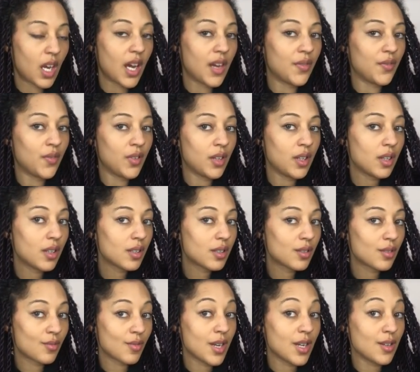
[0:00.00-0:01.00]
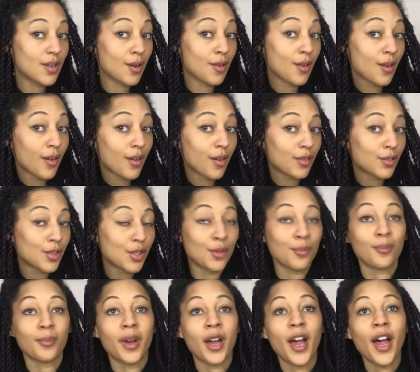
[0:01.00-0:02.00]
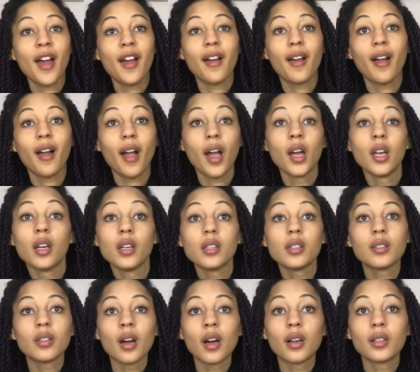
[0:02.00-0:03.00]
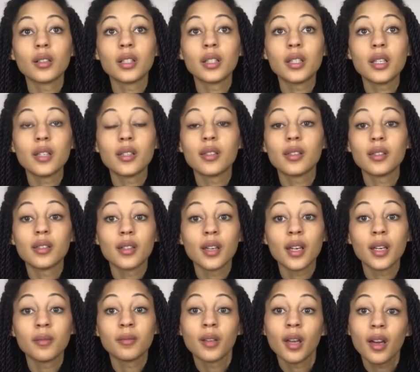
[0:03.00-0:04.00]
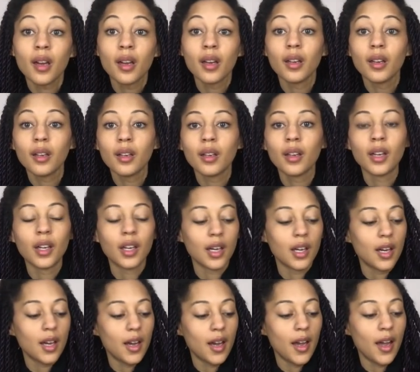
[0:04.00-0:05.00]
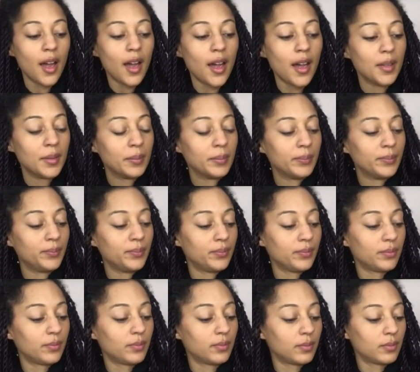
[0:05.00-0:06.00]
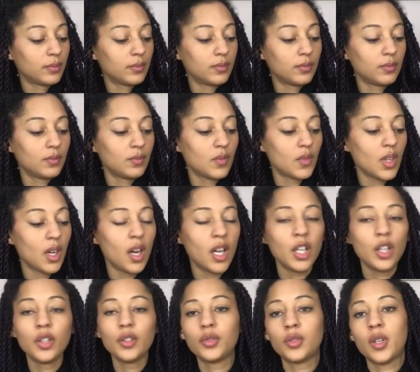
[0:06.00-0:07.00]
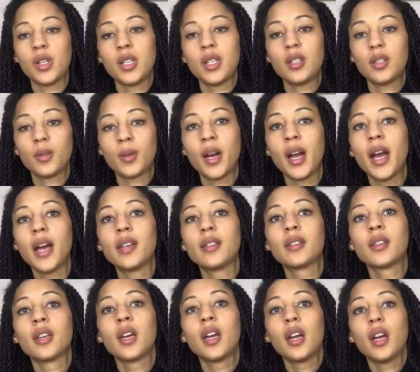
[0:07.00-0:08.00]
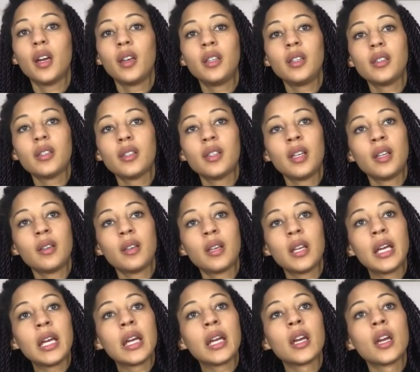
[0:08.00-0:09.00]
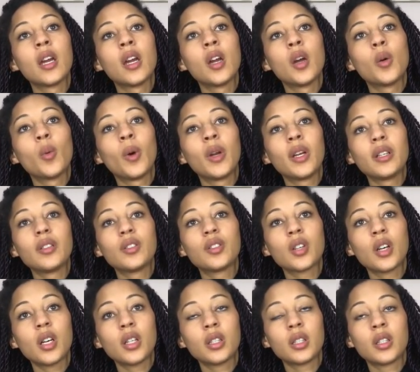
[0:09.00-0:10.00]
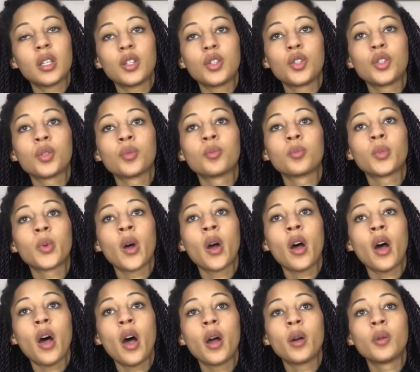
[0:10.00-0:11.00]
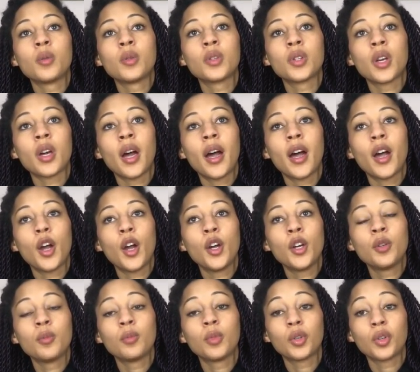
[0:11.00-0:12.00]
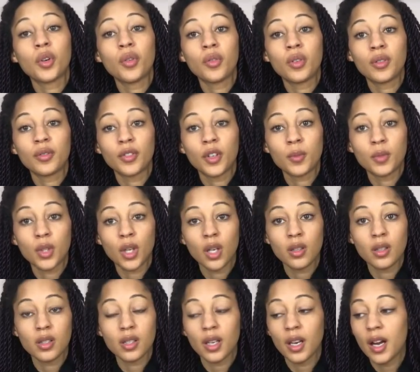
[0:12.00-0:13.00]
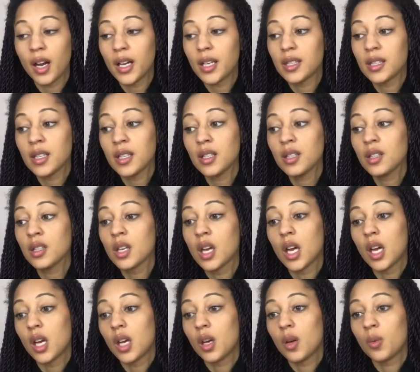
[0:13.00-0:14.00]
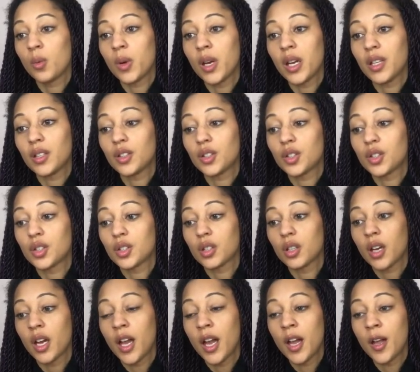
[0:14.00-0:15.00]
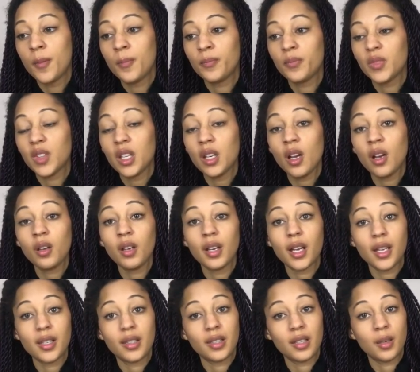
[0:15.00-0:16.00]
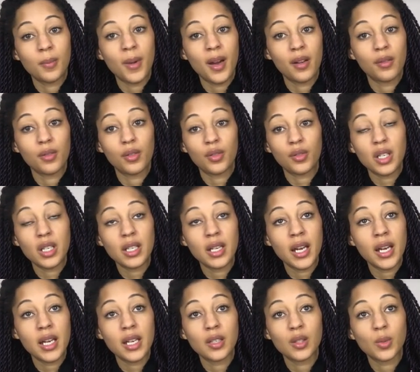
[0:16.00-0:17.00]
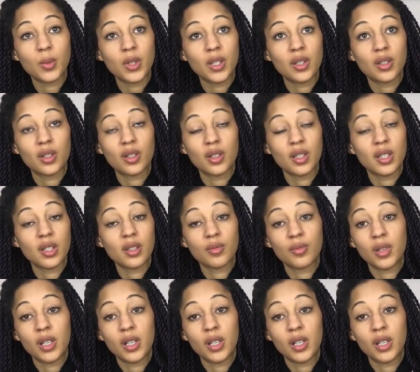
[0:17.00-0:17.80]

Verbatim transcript: I finished the Rito yarn jumper and I started this the same day. Um, I love granny squares and incidentally when I started this jumper I was at home recovering from tonsillitis which um, it only lasted about three days which is